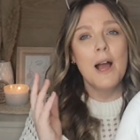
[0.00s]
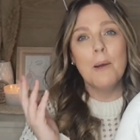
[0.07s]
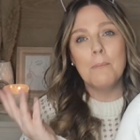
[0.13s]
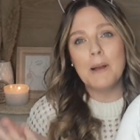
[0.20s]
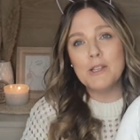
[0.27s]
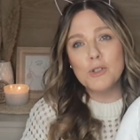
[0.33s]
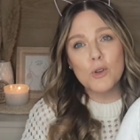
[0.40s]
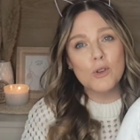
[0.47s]

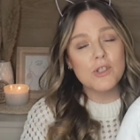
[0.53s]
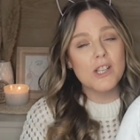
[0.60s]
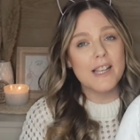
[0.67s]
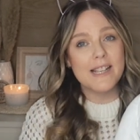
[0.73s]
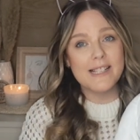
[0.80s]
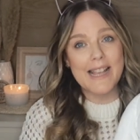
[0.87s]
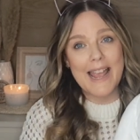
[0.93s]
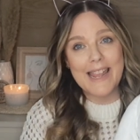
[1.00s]
My daughter
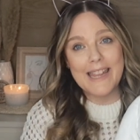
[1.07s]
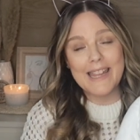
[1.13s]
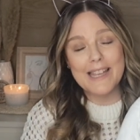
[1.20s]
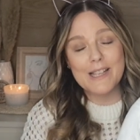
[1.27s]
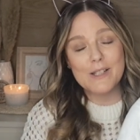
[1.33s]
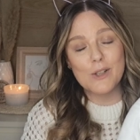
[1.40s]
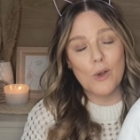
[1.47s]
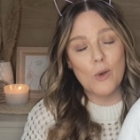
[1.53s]
is eight
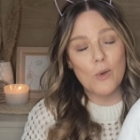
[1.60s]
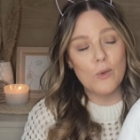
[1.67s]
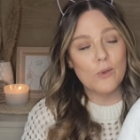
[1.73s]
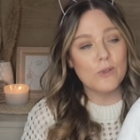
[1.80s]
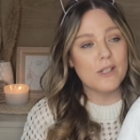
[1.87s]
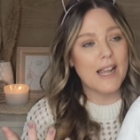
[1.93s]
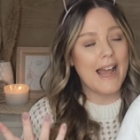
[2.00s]
years old